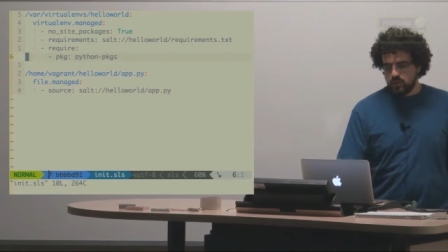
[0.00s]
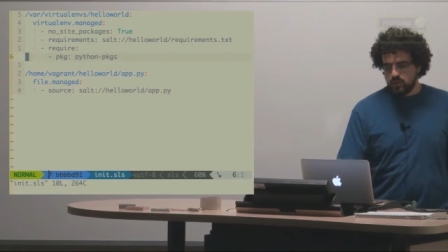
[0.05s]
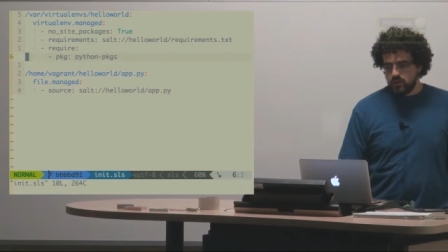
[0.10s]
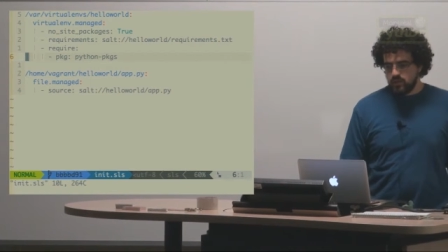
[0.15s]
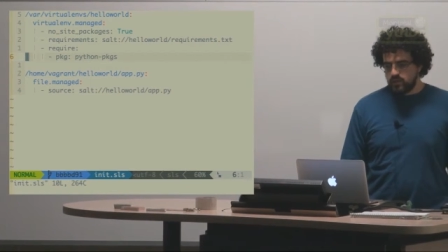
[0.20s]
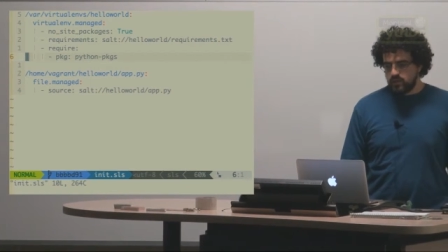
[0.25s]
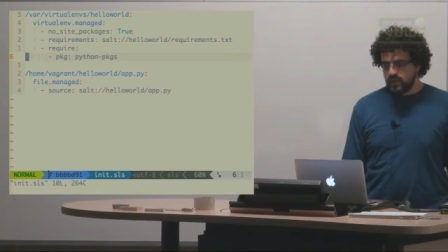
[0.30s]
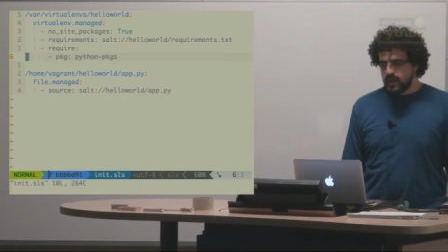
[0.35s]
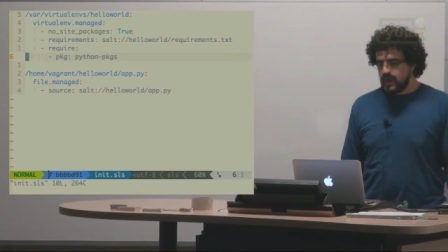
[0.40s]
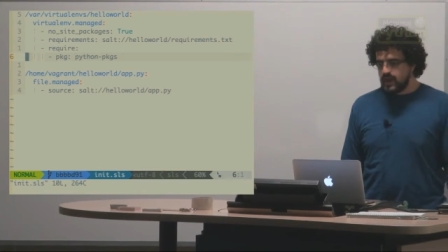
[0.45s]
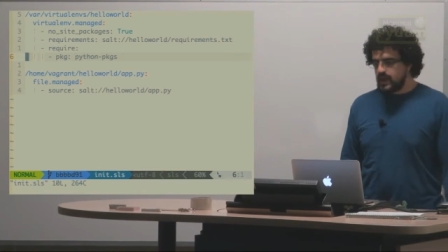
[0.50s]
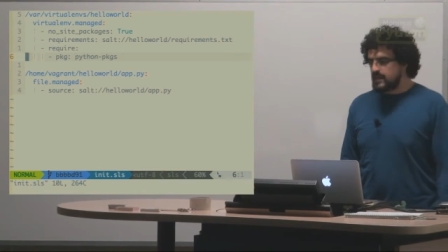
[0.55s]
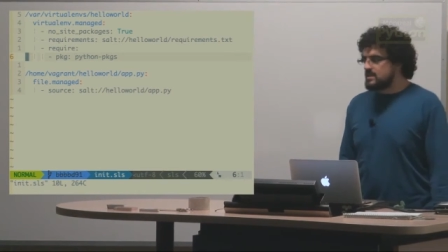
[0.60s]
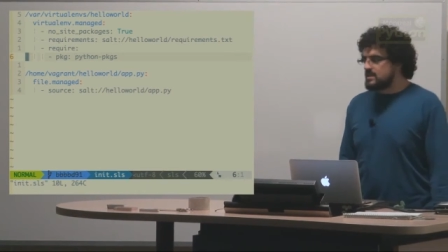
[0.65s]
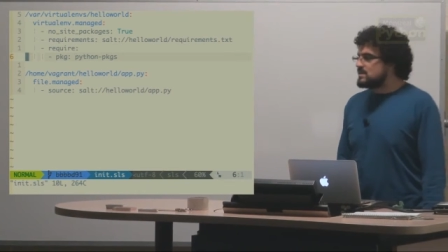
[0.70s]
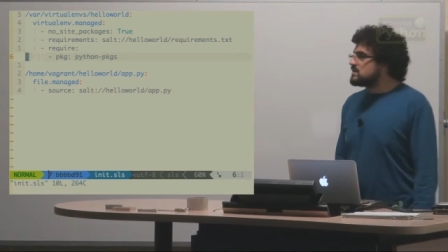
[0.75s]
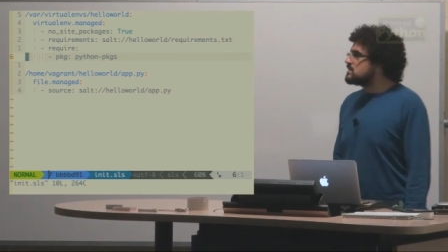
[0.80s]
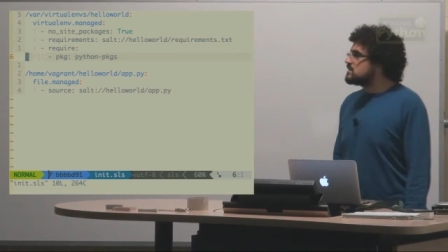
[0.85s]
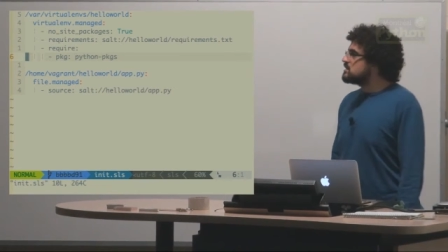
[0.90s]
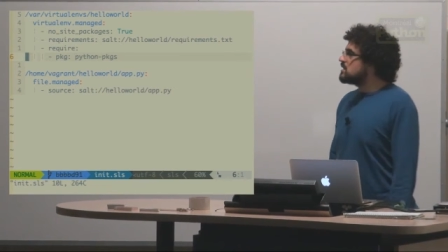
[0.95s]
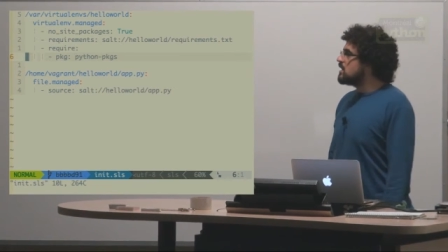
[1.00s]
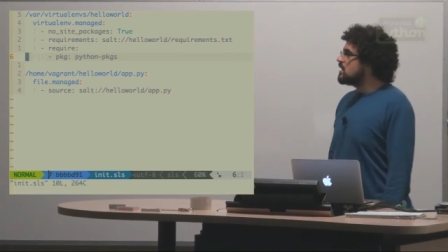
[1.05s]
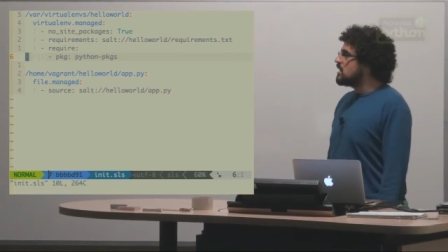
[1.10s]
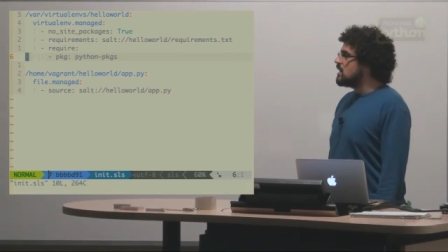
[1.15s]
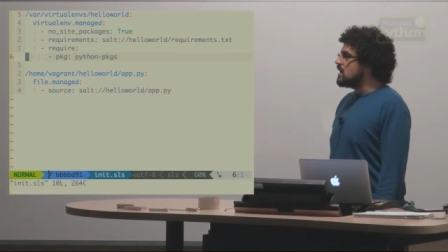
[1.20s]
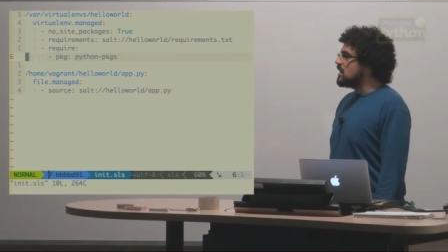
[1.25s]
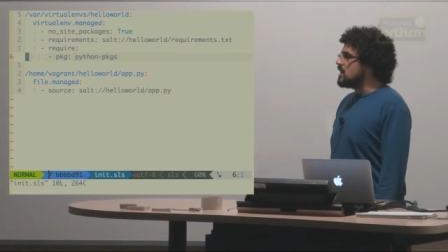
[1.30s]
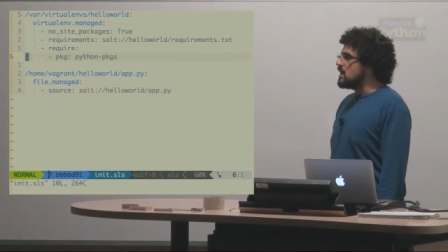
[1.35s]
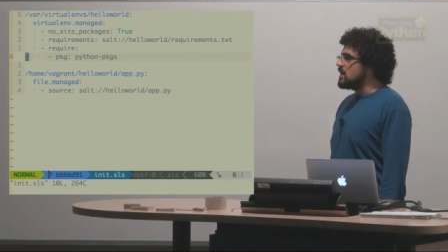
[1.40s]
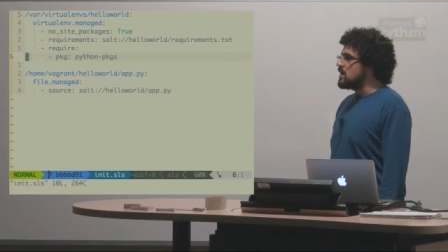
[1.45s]
that
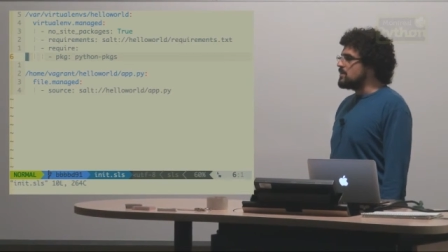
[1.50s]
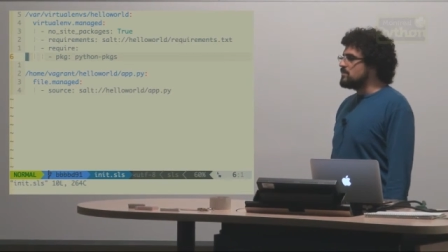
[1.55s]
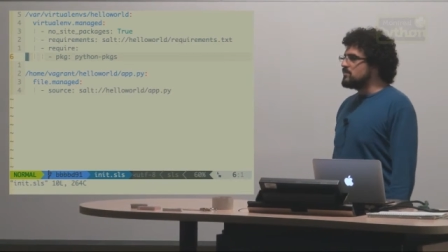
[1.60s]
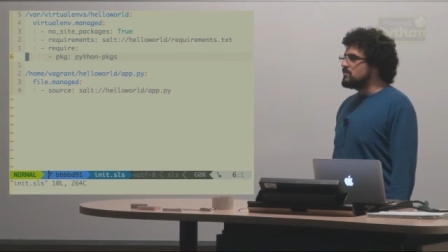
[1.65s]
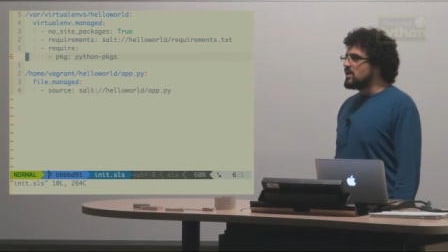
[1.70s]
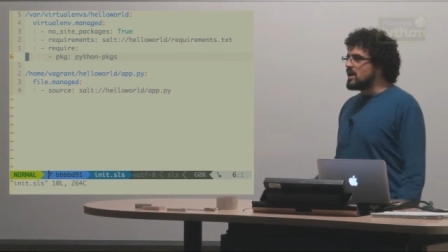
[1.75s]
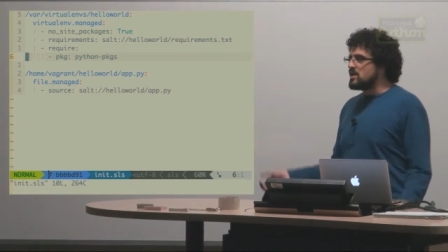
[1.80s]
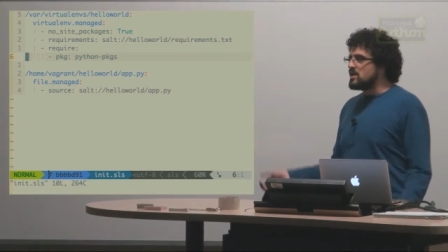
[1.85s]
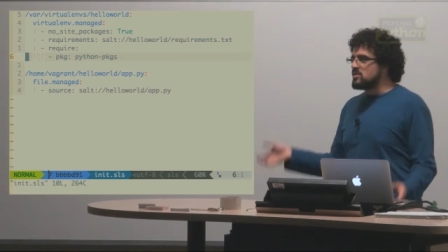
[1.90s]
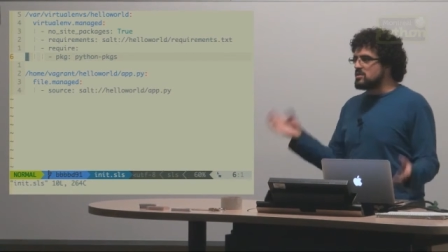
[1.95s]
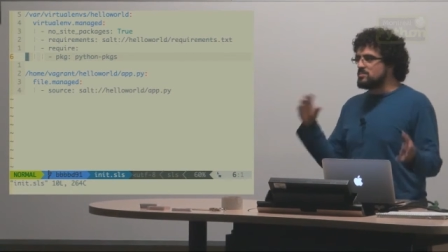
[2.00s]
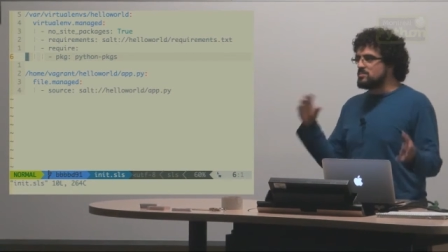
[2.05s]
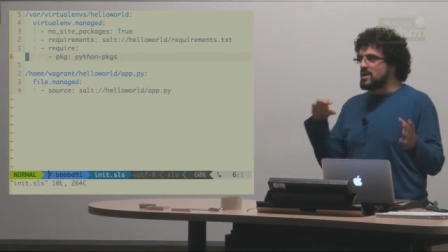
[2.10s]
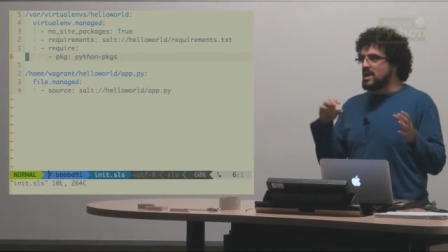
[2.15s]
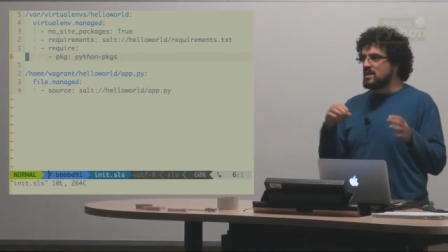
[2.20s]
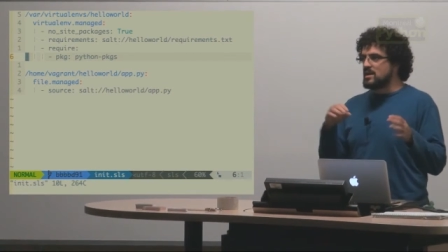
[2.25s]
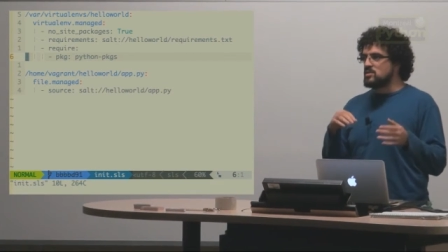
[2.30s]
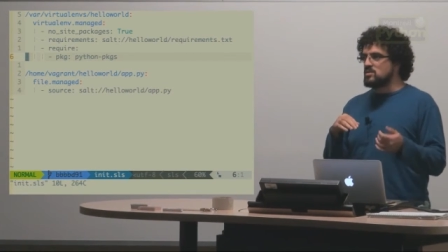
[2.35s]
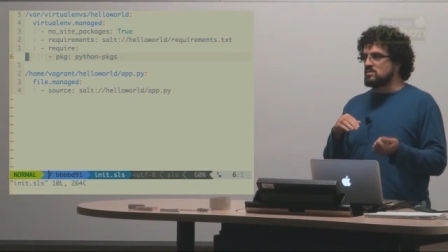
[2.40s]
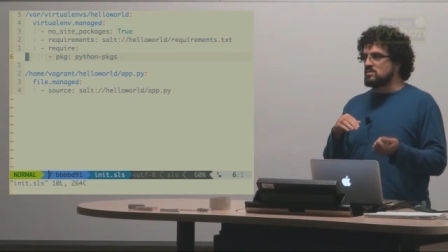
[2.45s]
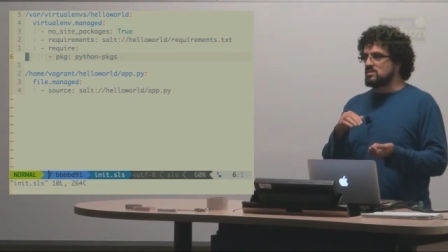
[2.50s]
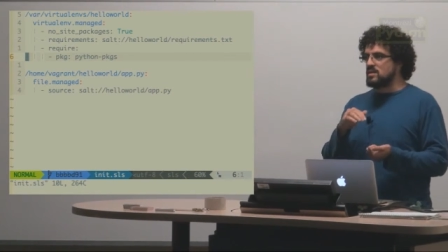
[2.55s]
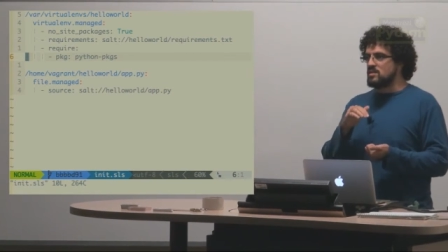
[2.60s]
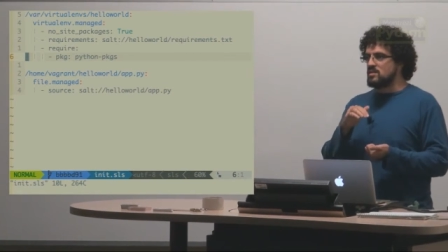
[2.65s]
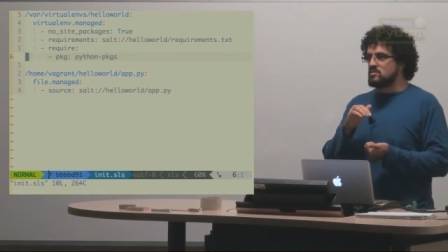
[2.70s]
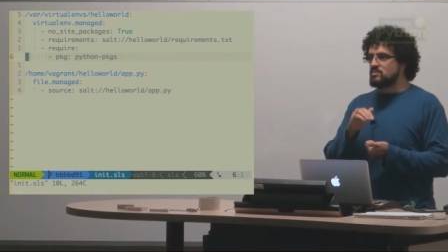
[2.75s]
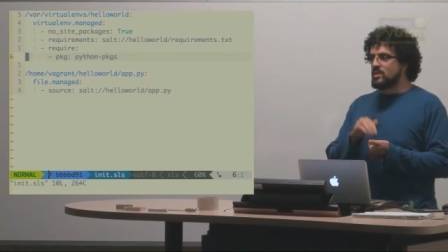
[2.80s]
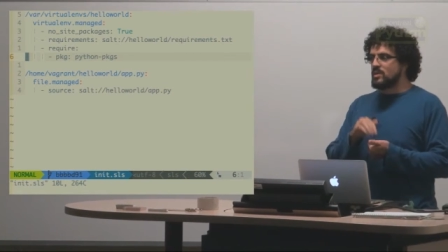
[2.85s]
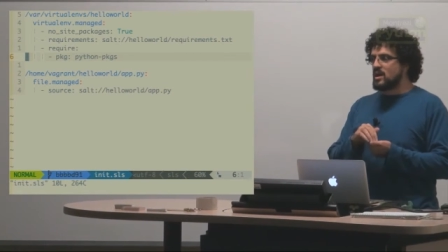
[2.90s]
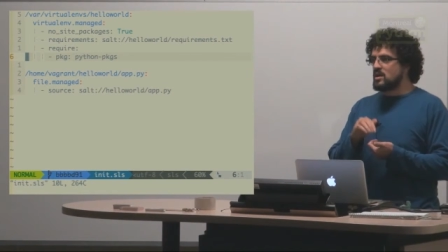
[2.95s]
um, Python packages
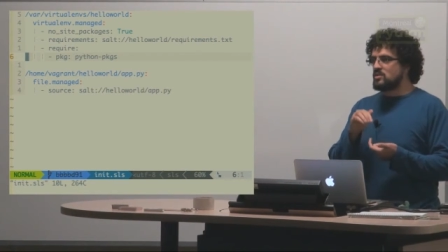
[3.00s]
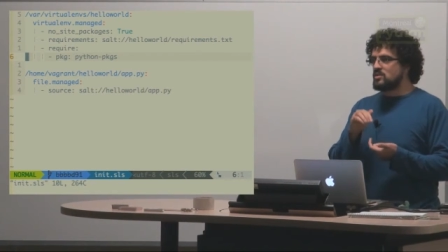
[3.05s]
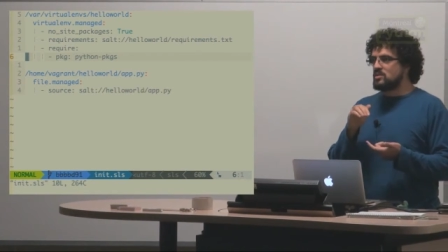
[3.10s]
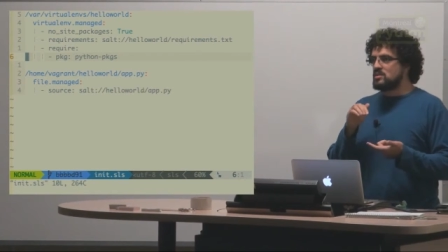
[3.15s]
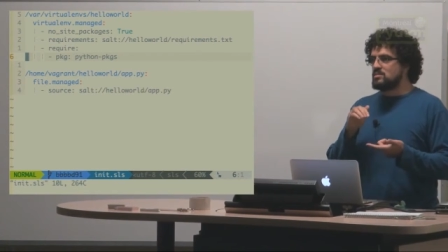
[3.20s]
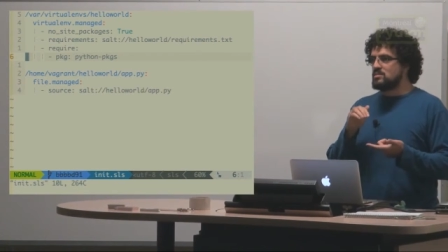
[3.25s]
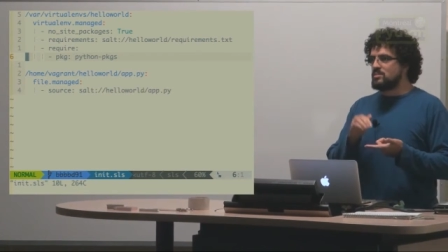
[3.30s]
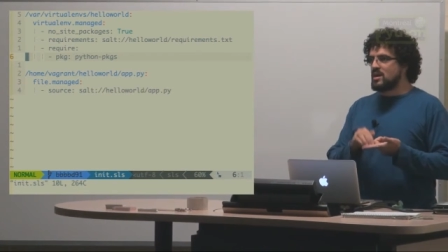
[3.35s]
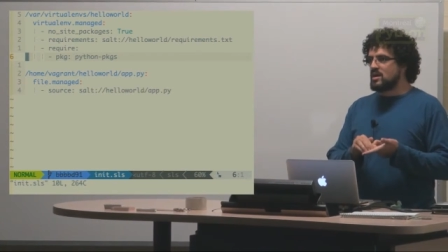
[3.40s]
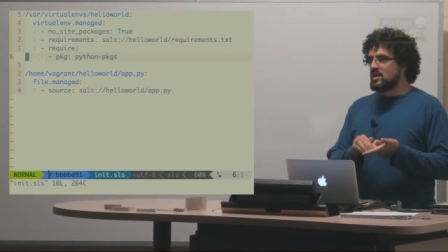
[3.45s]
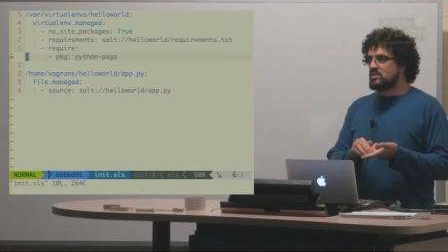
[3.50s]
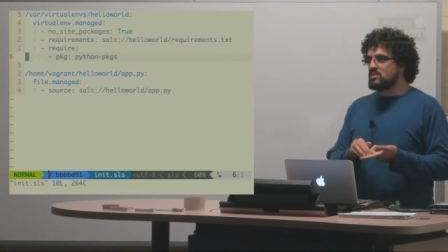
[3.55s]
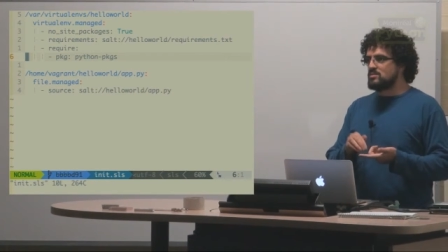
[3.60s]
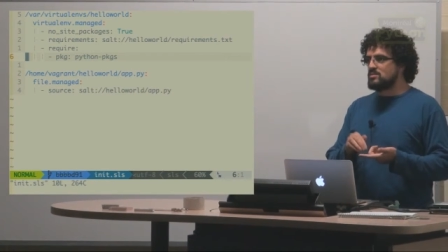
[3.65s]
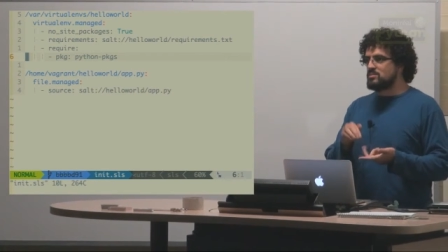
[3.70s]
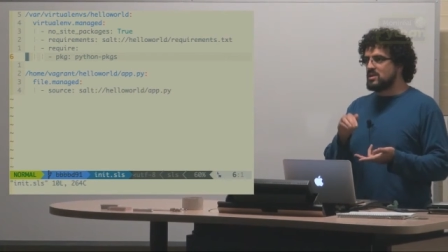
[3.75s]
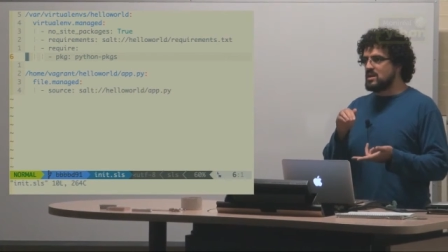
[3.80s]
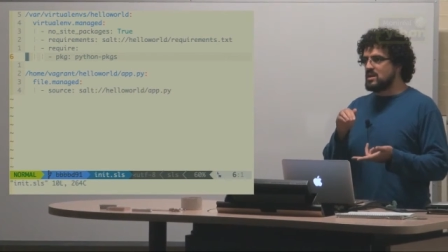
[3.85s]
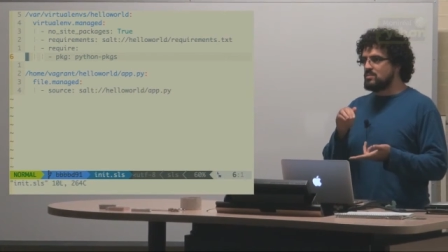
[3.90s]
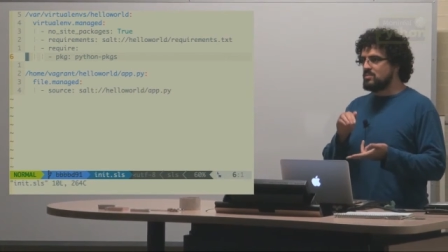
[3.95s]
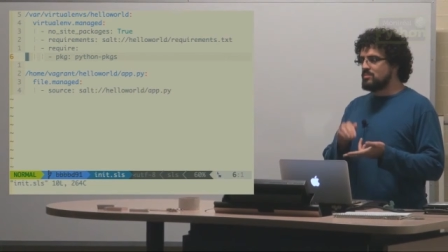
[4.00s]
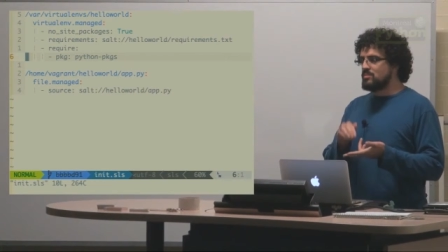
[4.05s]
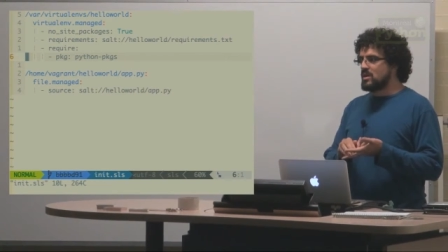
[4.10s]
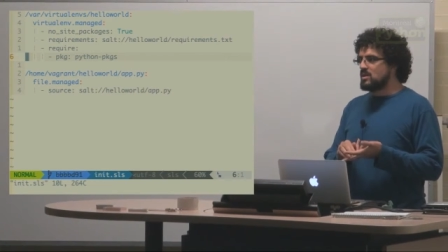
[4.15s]
list, Python, Python pip,